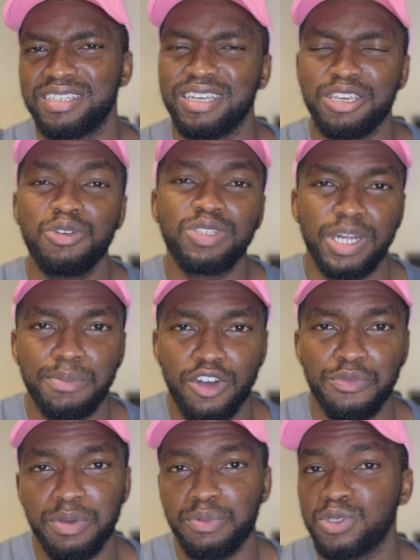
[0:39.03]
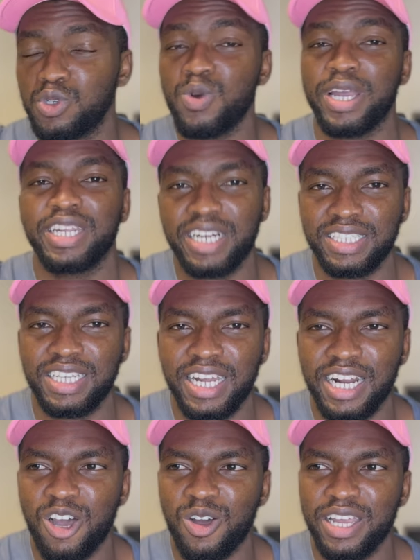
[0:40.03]
a huge number of people to work in Qatar
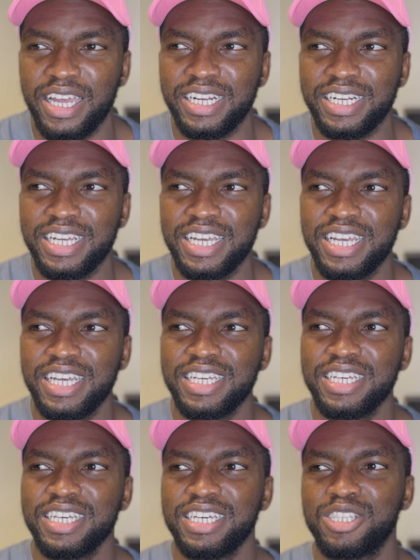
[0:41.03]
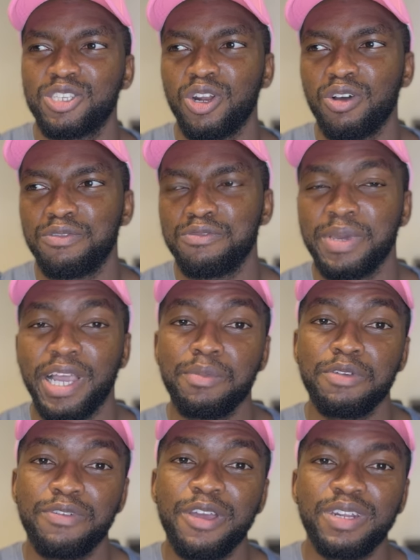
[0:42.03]
now, and it's sort of
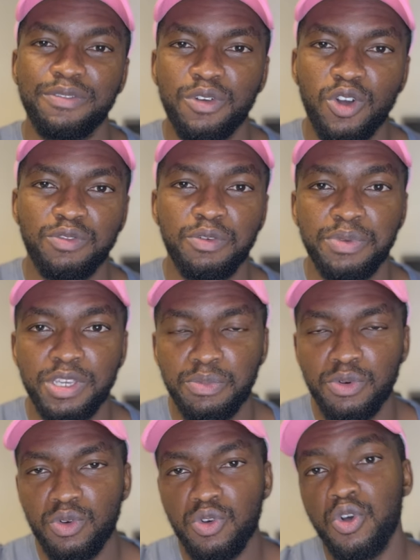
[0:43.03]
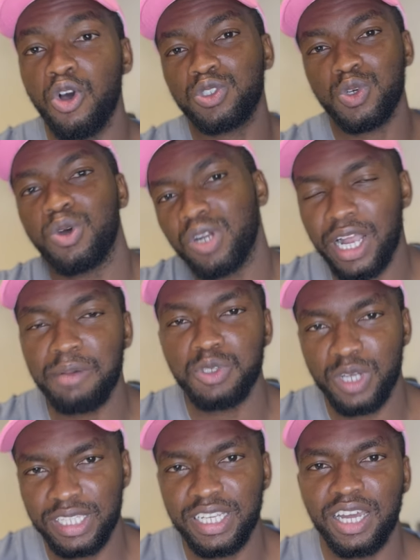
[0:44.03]
becoming very difficult for people who also want to come to
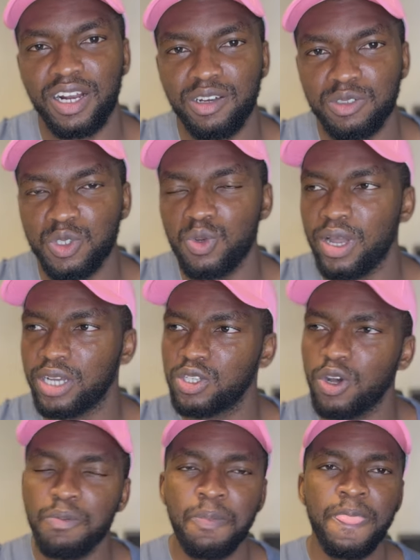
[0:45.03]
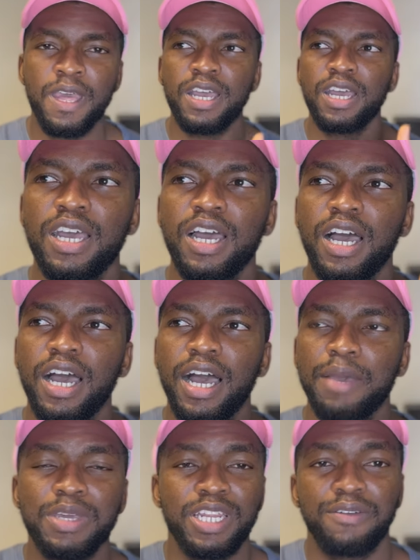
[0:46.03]
Qatar now to work. So,
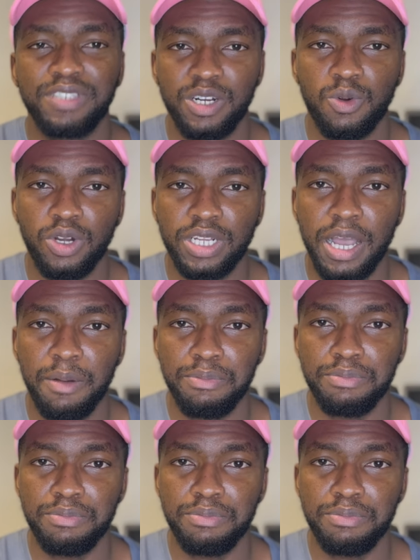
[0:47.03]
I mean, after the World Cup,